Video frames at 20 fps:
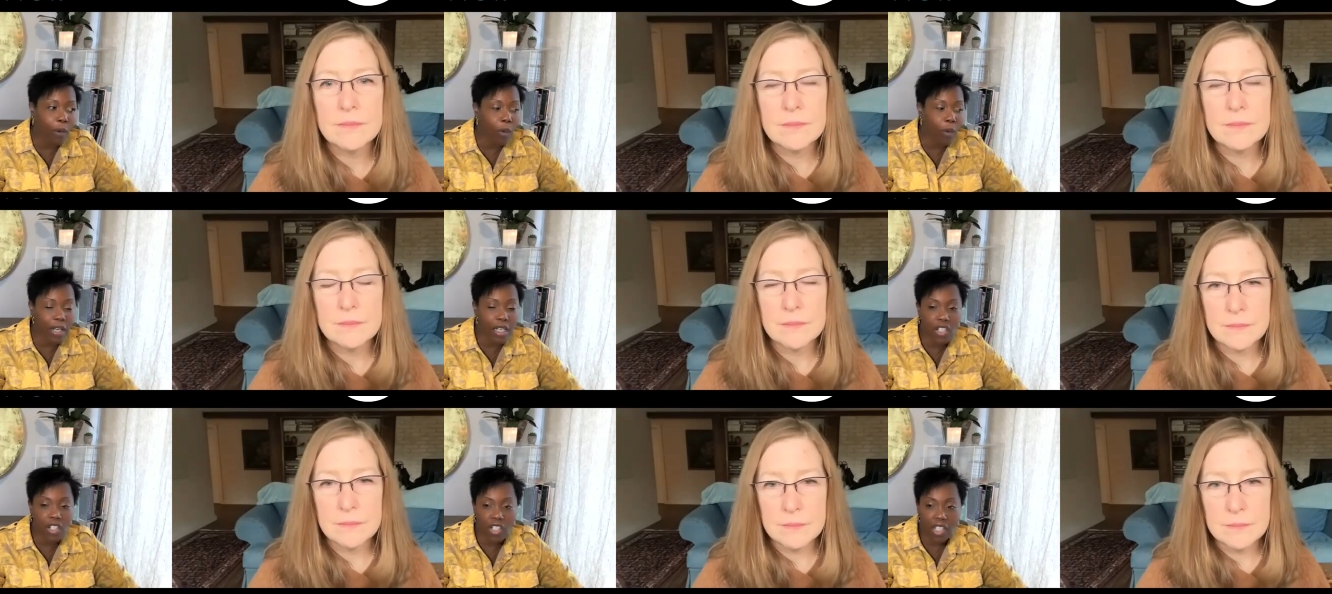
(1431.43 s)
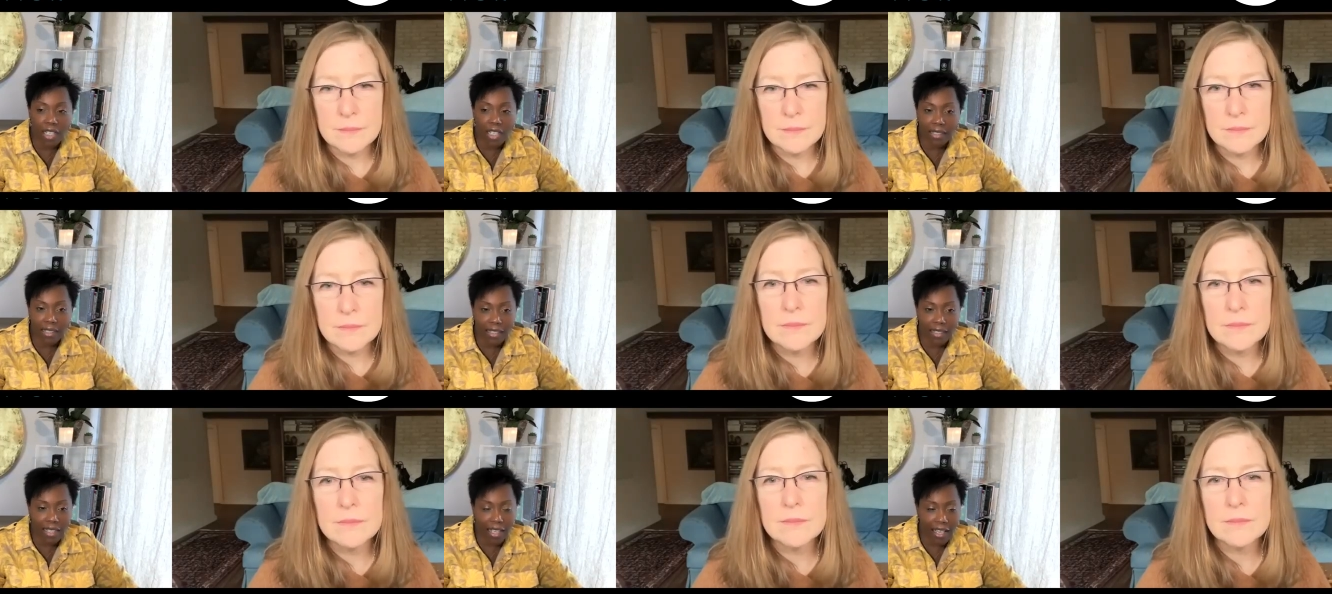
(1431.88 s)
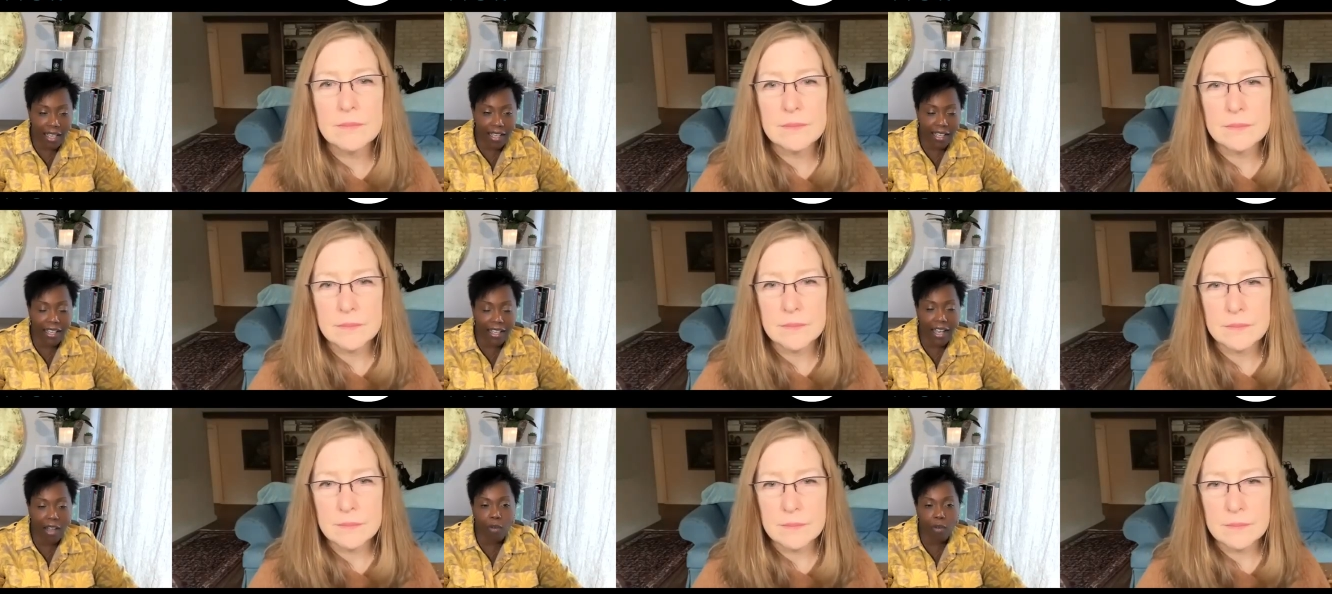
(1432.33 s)
Speaker 1: I want to shed the
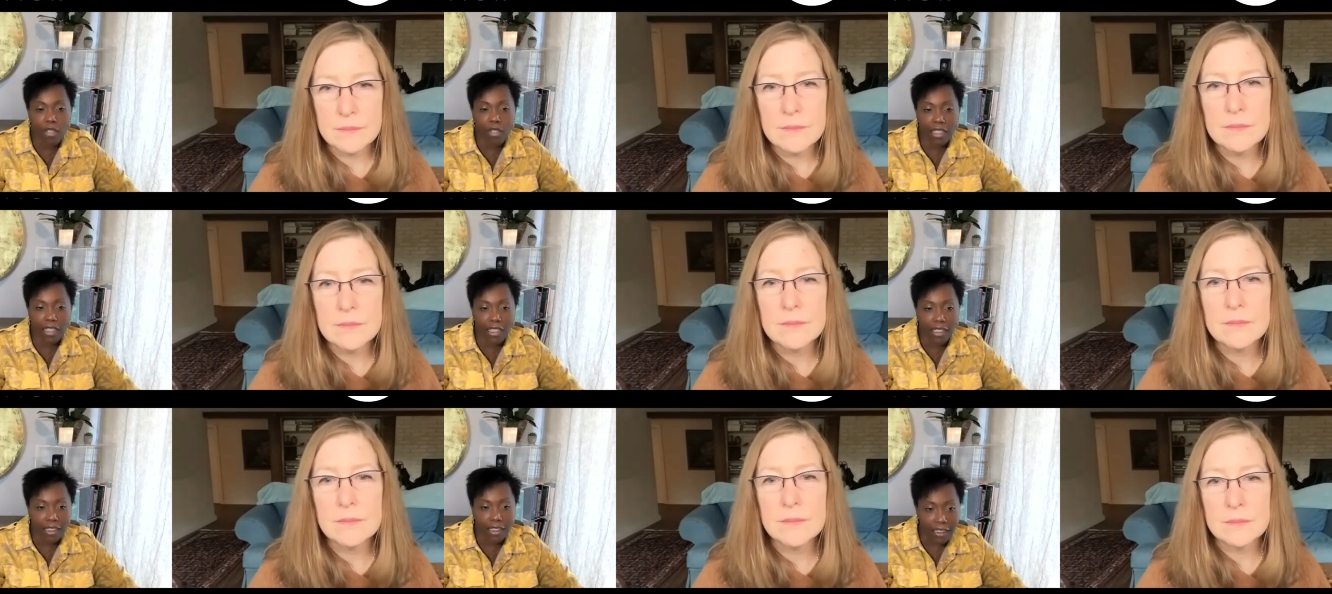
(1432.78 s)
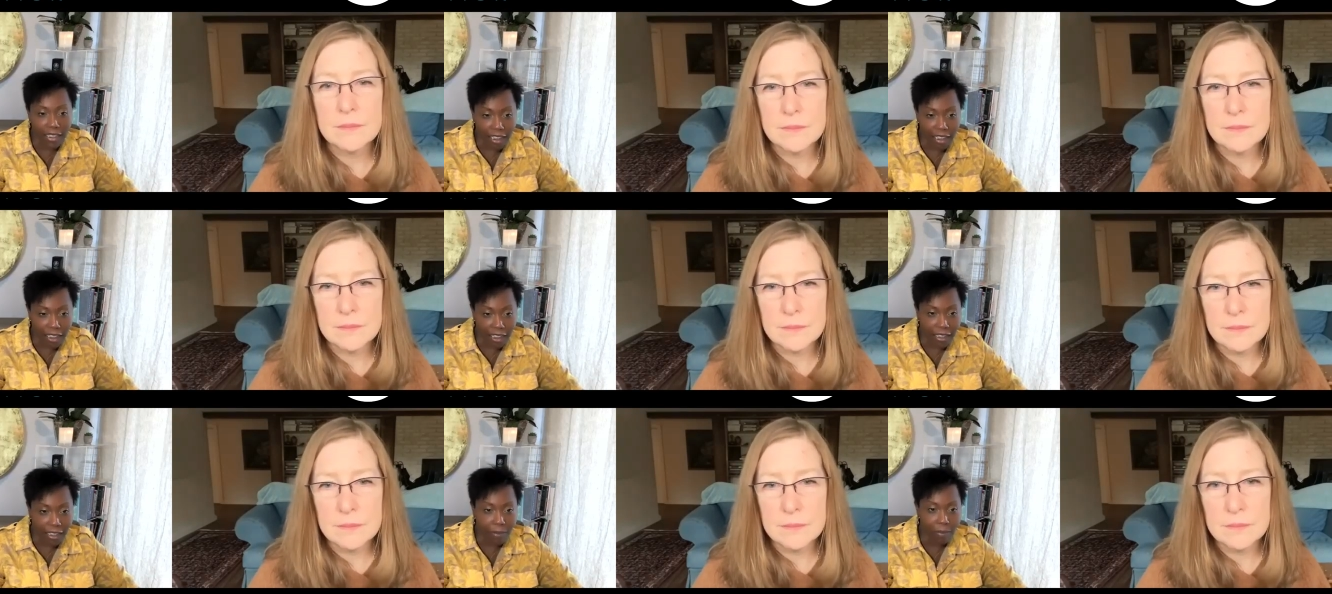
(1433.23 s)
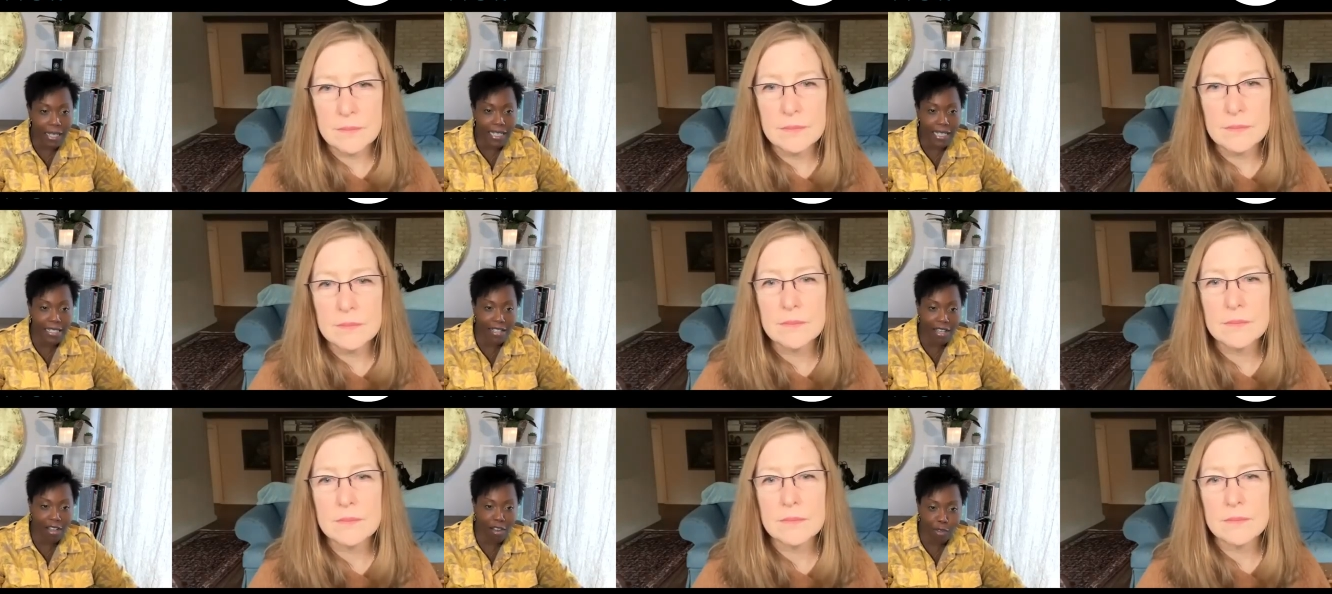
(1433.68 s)
day. I want to clear
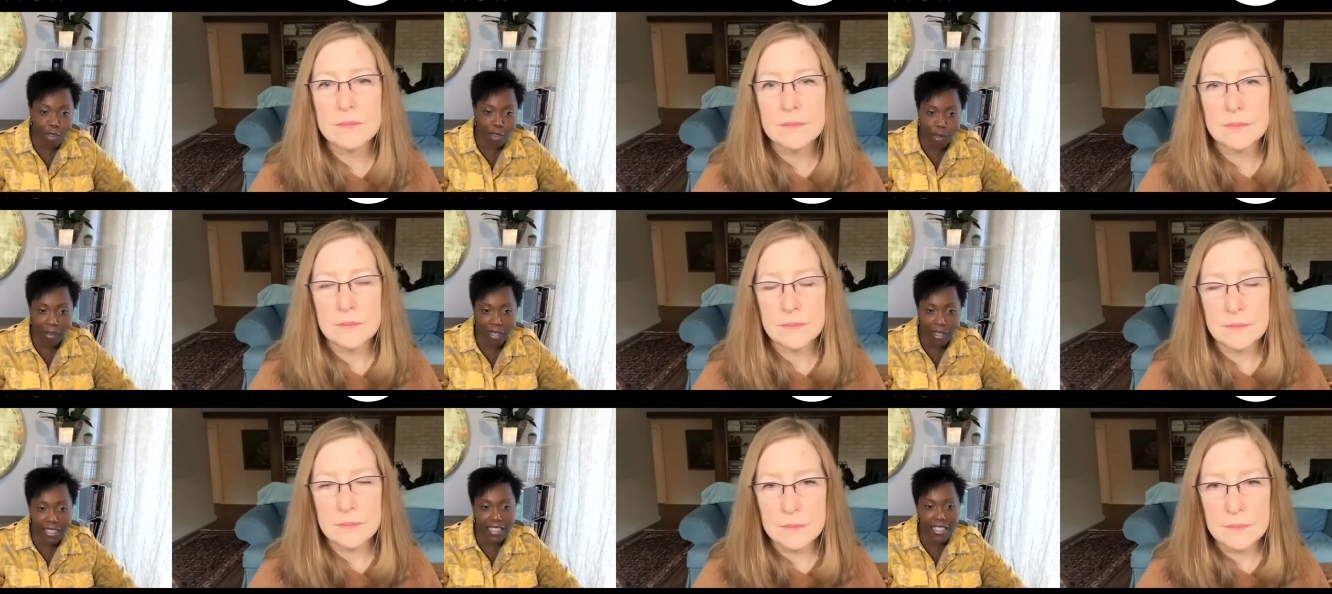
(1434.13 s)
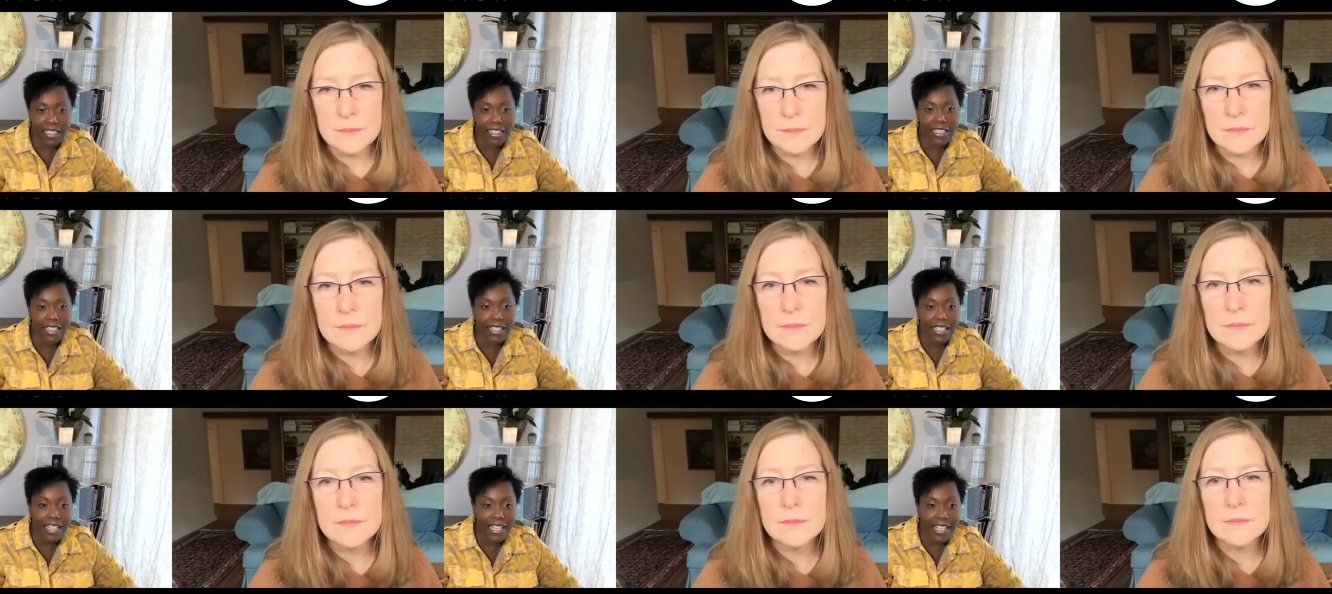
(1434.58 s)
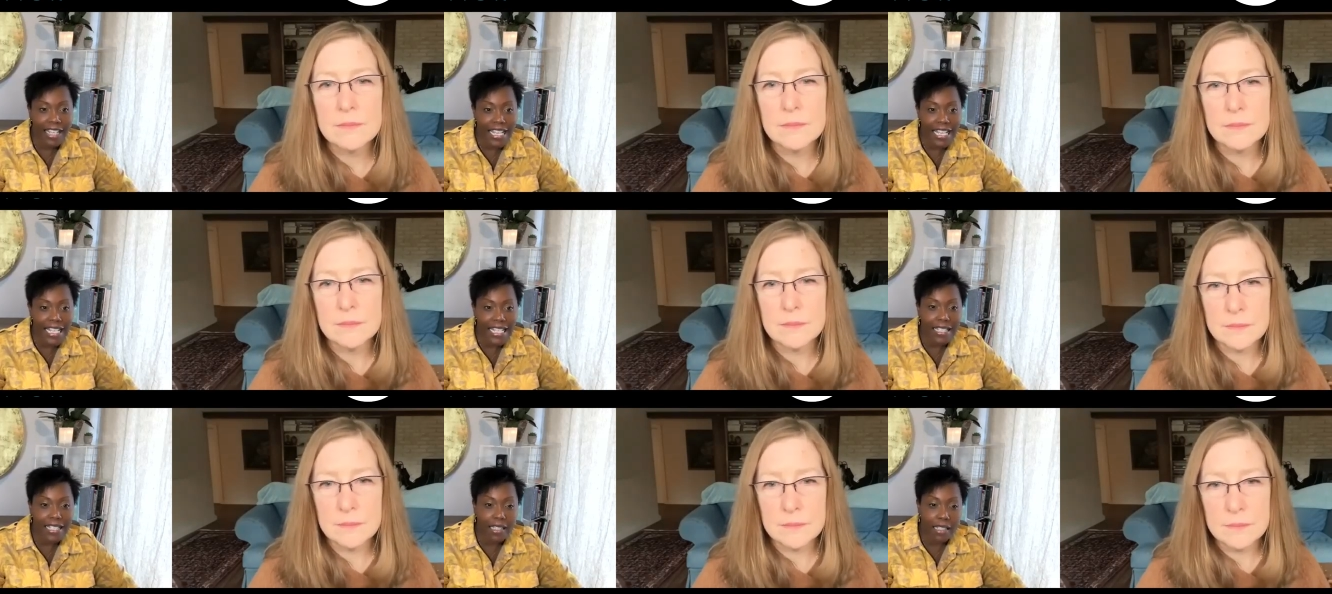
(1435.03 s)
myself so I can
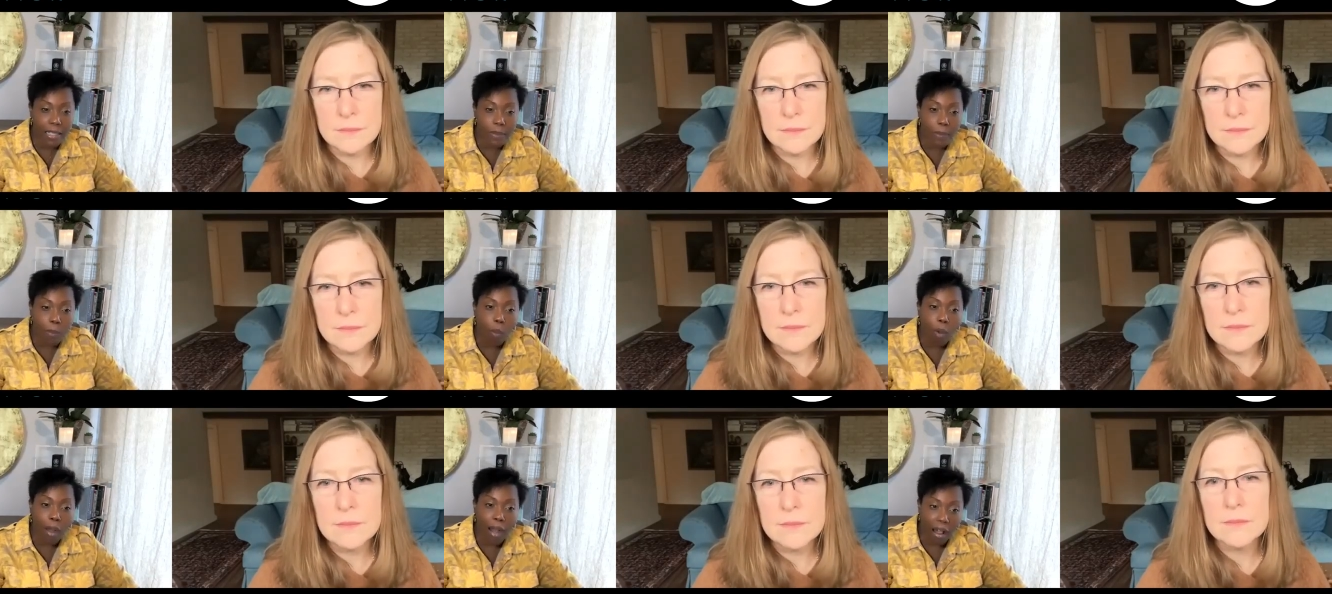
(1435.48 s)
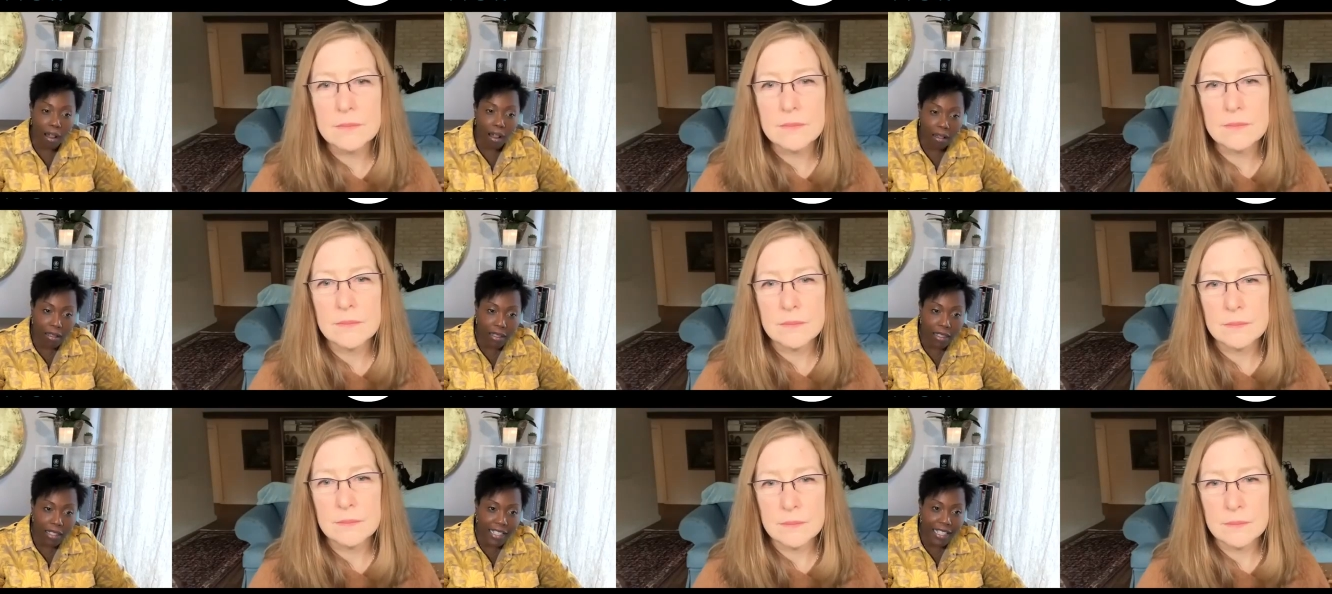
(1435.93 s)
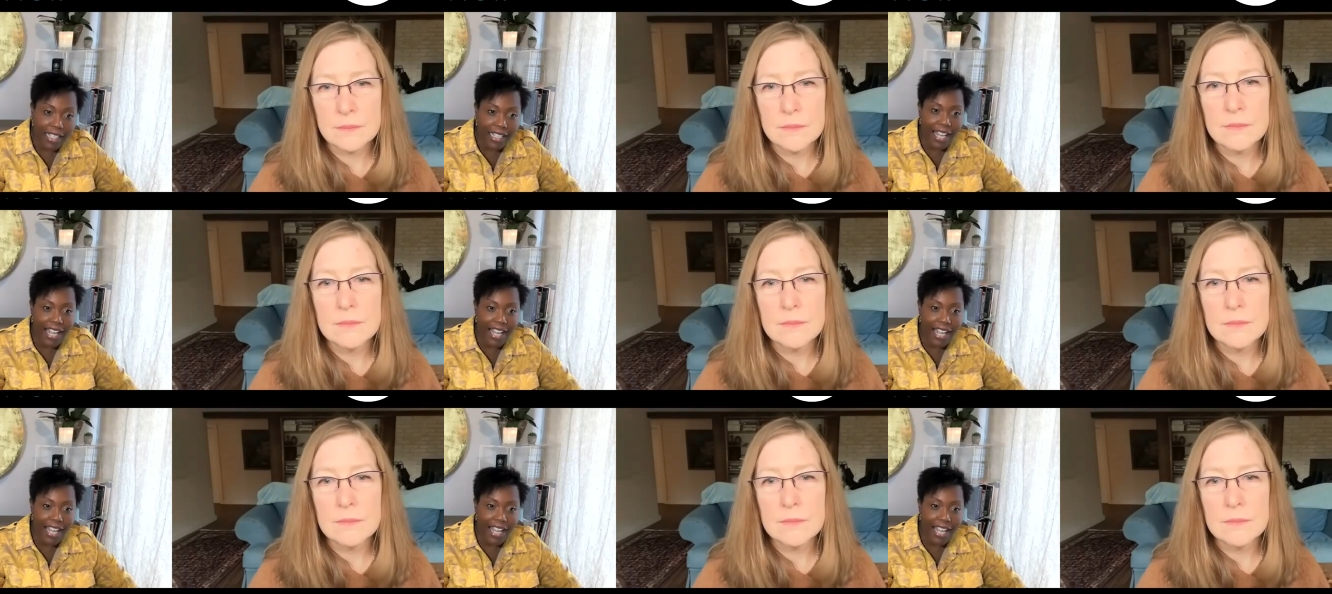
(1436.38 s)
mm-hmm. sleep well.